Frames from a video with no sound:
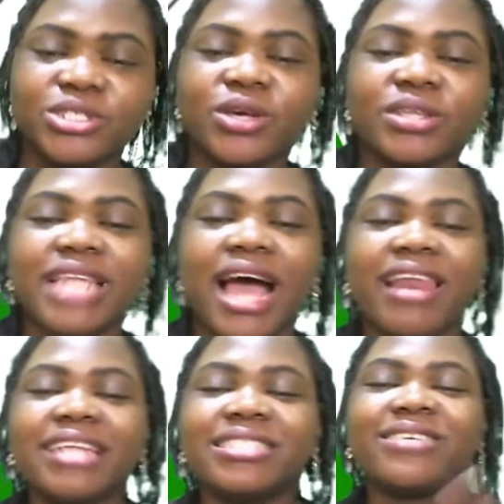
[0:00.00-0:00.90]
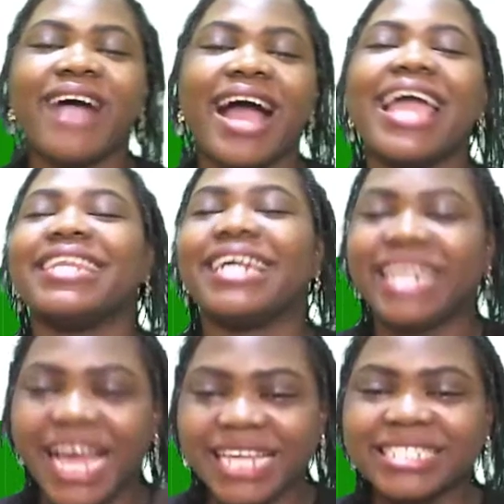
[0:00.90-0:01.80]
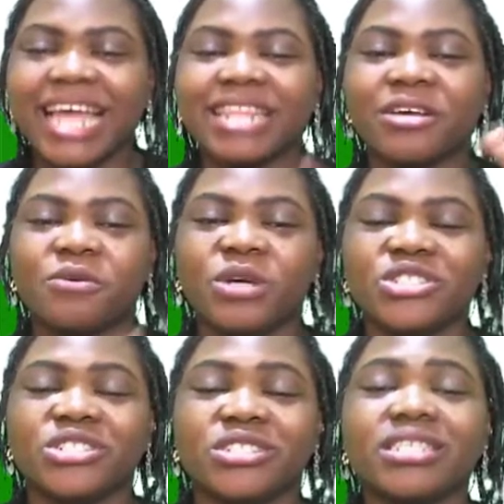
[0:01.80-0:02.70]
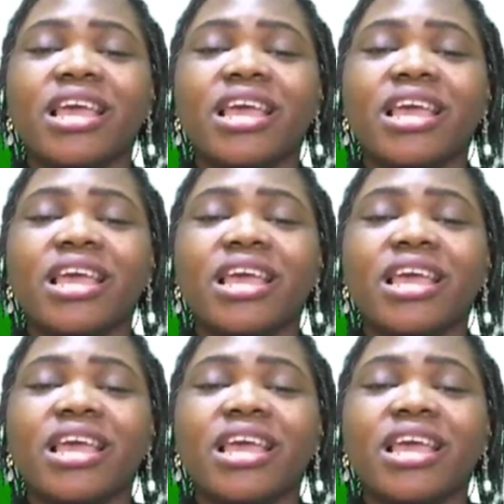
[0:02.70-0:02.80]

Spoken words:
So now let's go ahead and answer the question.